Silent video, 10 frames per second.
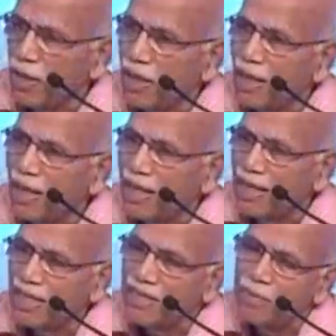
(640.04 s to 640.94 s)
us
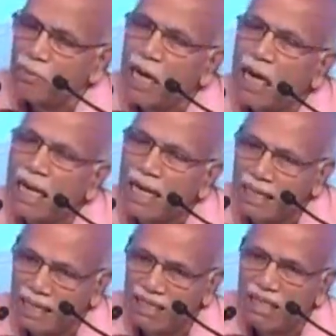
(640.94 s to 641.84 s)
build another
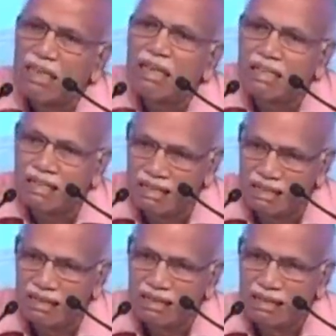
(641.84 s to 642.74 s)
generation
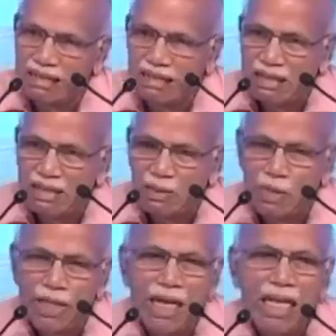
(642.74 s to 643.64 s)
with a
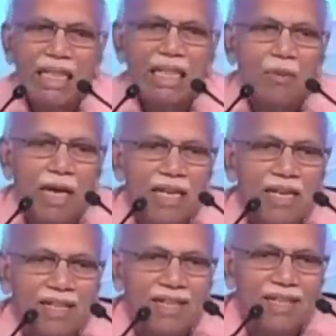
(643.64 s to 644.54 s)
healthy mind
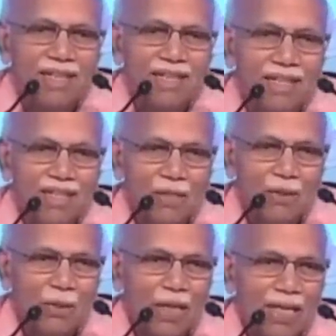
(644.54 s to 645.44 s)
so that
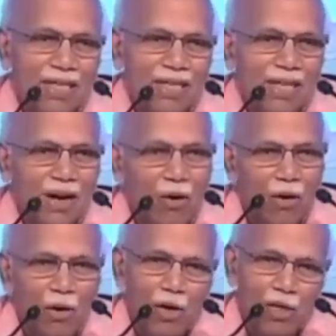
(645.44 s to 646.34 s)
all
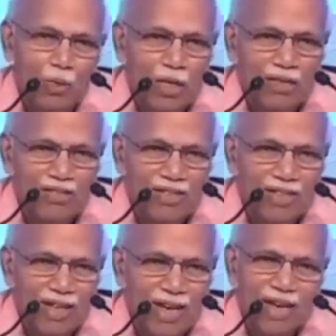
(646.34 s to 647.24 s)
hospitals and
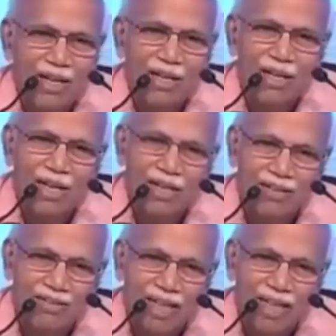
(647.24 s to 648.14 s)
clinics can
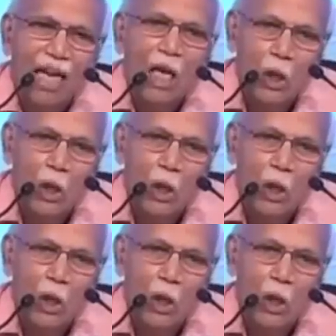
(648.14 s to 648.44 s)
close.